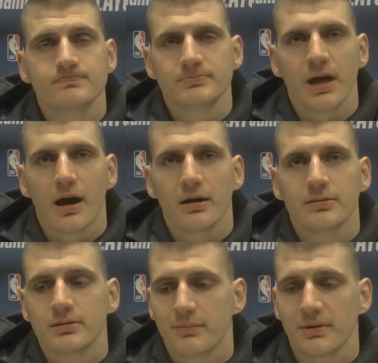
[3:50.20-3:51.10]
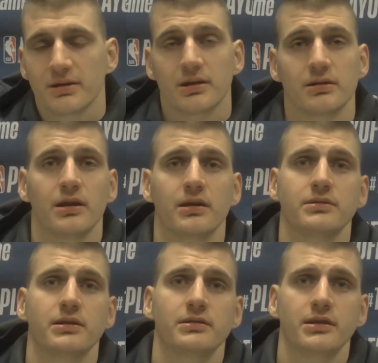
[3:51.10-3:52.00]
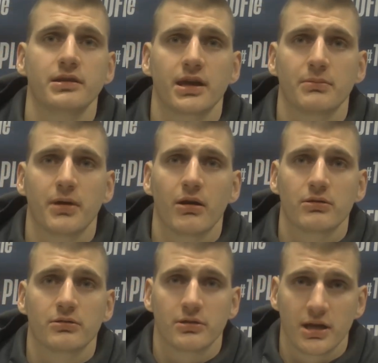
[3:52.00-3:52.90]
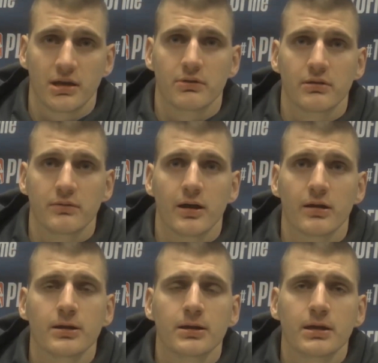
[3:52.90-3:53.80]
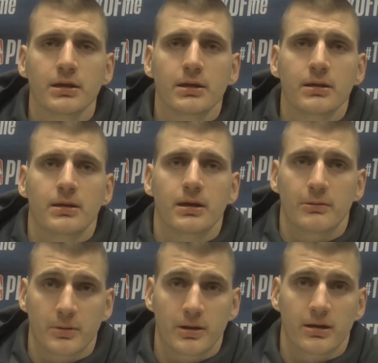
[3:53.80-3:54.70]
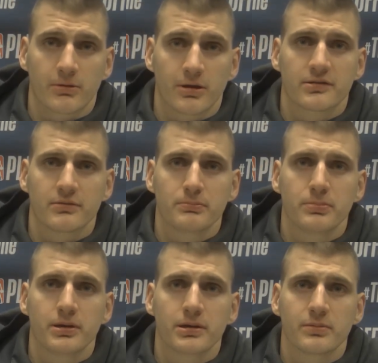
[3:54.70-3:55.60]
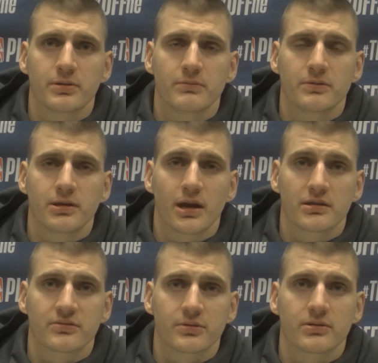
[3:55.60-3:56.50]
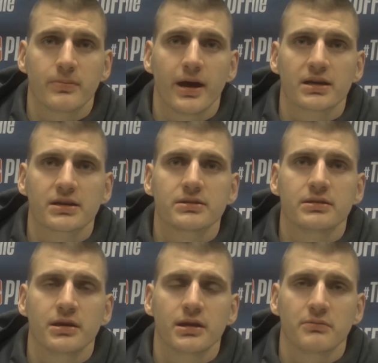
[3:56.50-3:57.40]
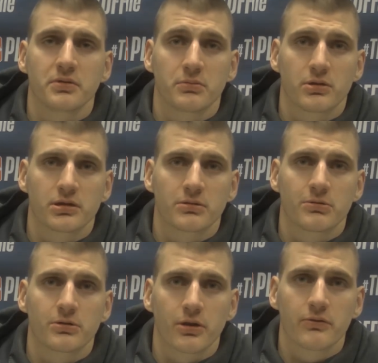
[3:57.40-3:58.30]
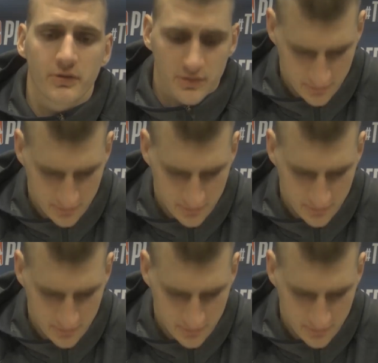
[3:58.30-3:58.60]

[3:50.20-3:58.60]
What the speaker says: No. I mean, they came out today really well, really aggressive, but we answered it back, and we won the quarter, first